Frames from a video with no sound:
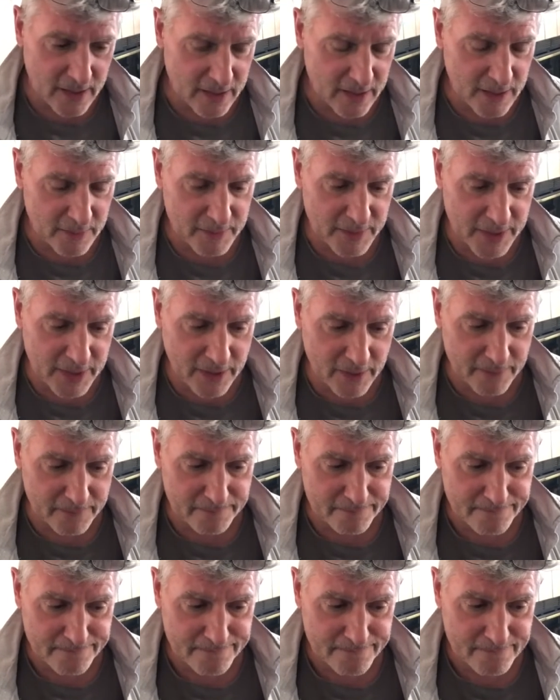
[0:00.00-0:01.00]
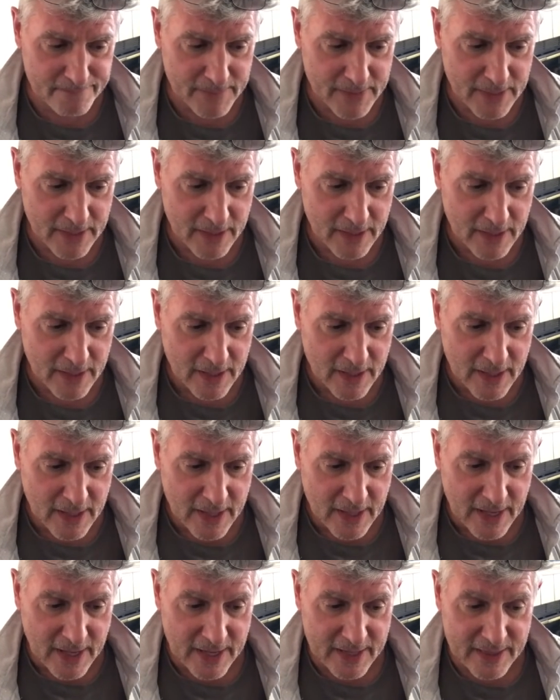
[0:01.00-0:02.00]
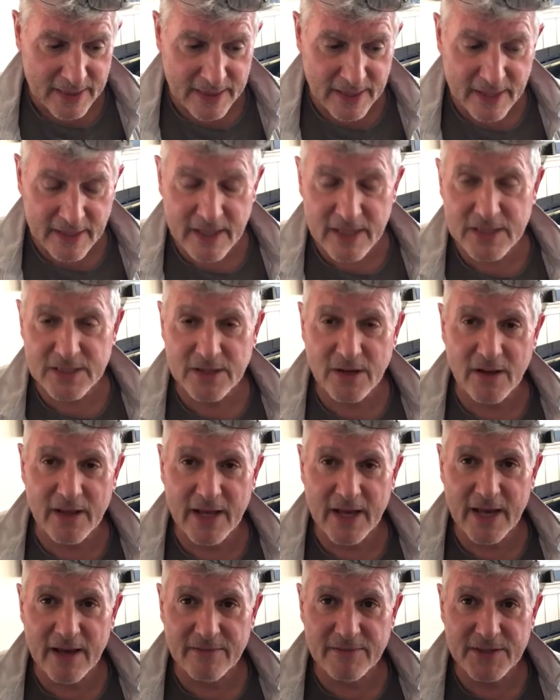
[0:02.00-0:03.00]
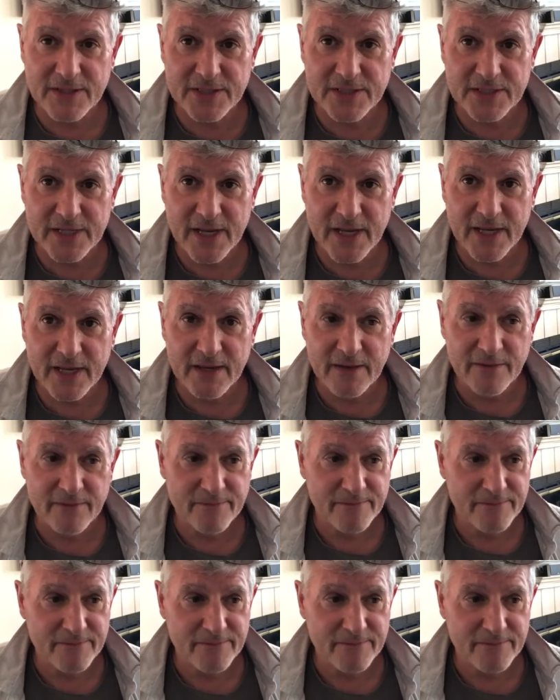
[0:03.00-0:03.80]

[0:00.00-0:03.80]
let me know. I think that's all I have to say.